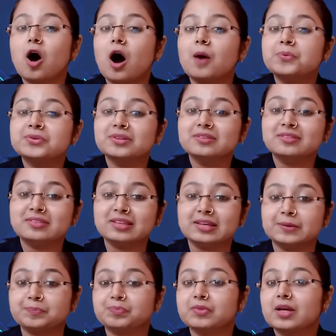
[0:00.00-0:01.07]
Option
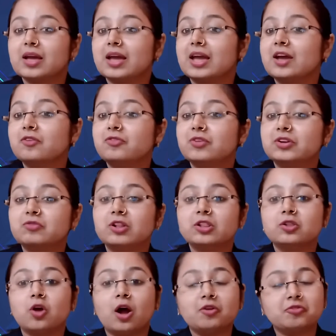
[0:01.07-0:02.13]
C, if it
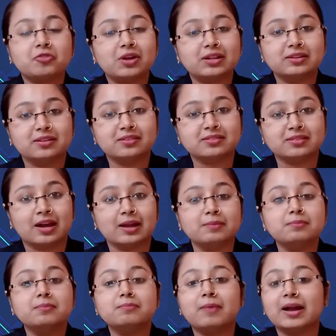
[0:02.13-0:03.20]
will not rain this
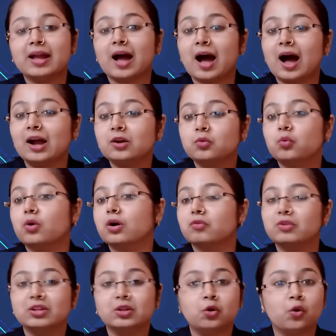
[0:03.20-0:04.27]
time, my hard work
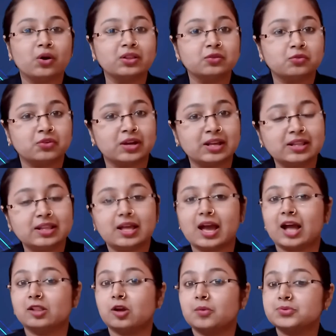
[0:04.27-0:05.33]
will go in vain.
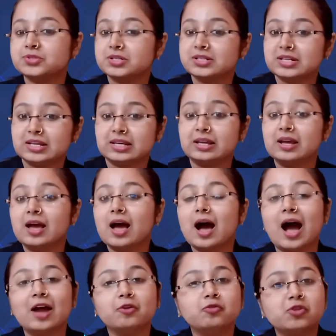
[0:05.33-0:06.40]
And option D,
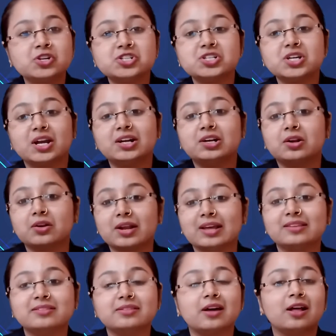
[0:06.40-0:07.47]
I wish it
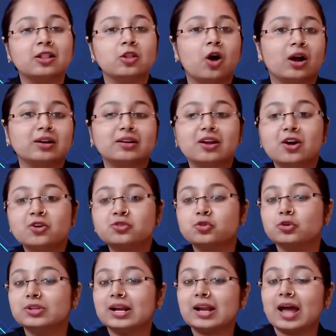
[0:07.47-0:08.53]
rains a lot
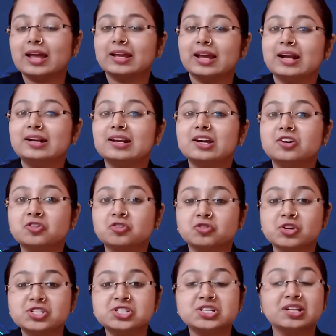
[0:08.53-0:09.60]
so that I get
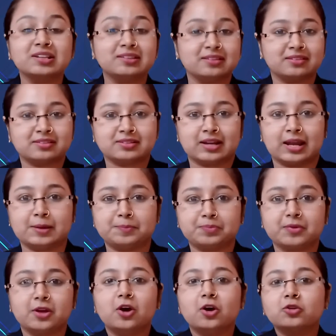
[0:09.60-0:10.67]
rich this time.
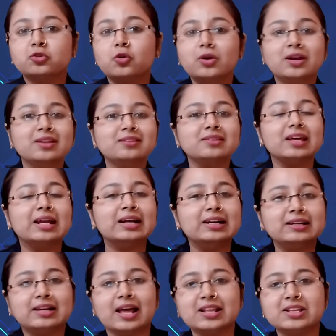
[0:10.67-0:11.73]
So his
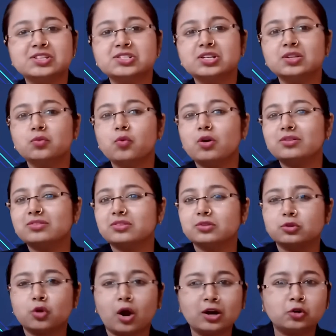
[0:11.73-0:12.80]
intention was
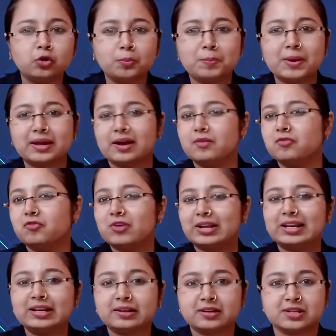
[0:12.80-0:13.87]
not to become
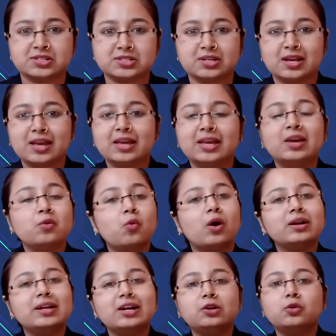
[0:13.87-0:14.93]
very rich. He
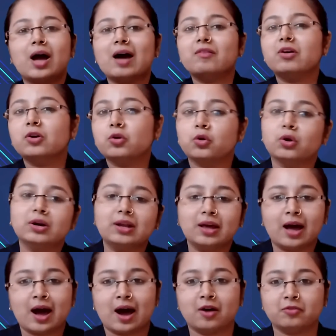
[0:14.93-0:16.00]
wanted to have a good
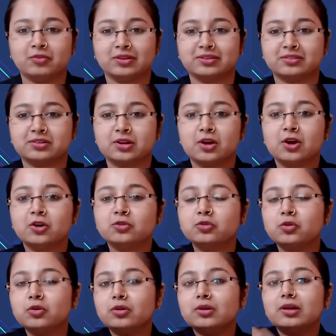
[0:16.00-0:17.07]
harvest.
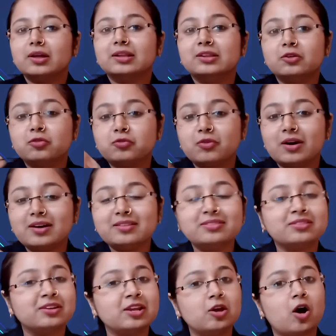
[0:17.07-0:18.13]
So the
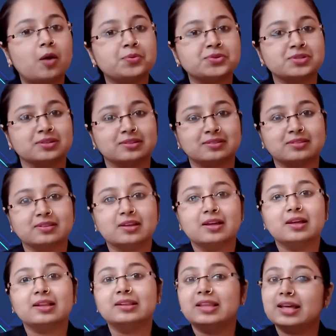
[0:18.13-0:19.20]
first 3 options,
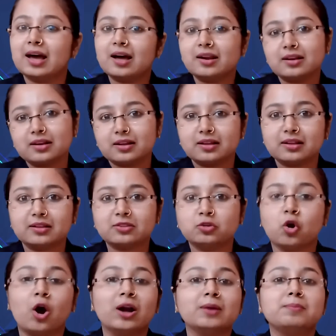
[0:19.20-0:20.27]
they are
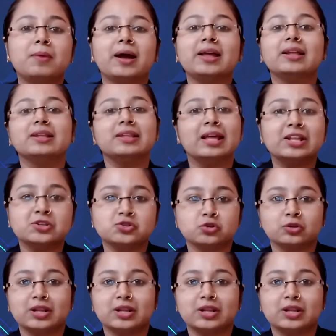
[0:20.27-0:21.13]
thought by Lencho.